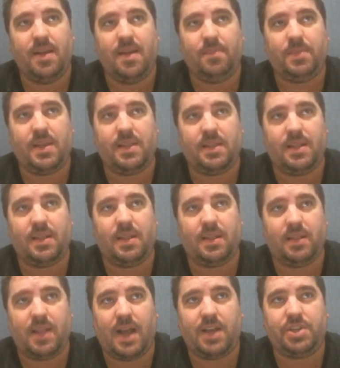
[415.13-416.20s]
in the
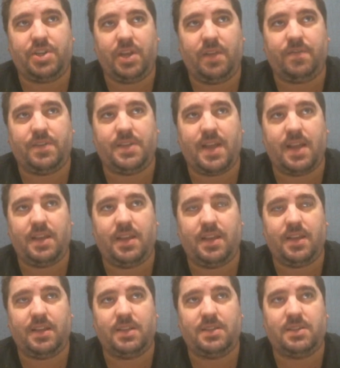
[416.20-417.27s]
last year for 10
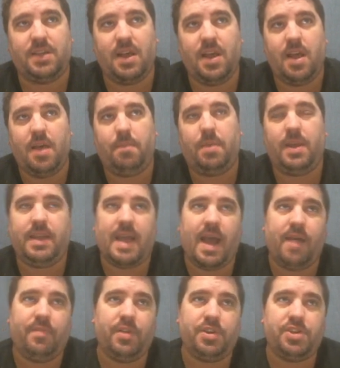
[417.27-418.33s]
years, but you
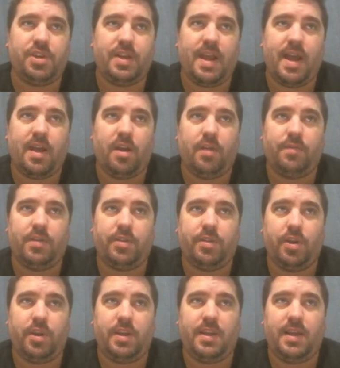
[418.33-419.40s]
average it out over
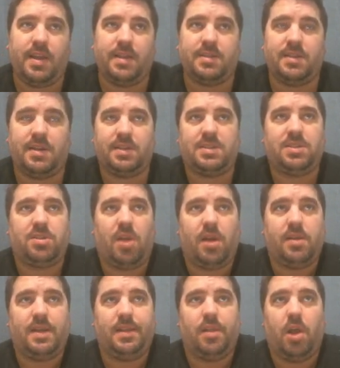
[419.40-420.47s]
30 years and it's
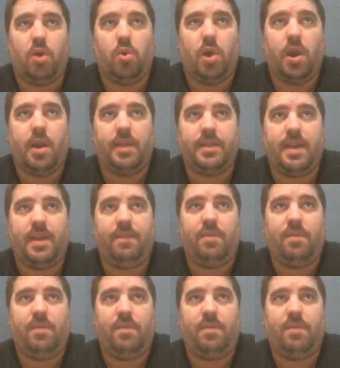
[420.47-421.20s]
slightly lower, and then if you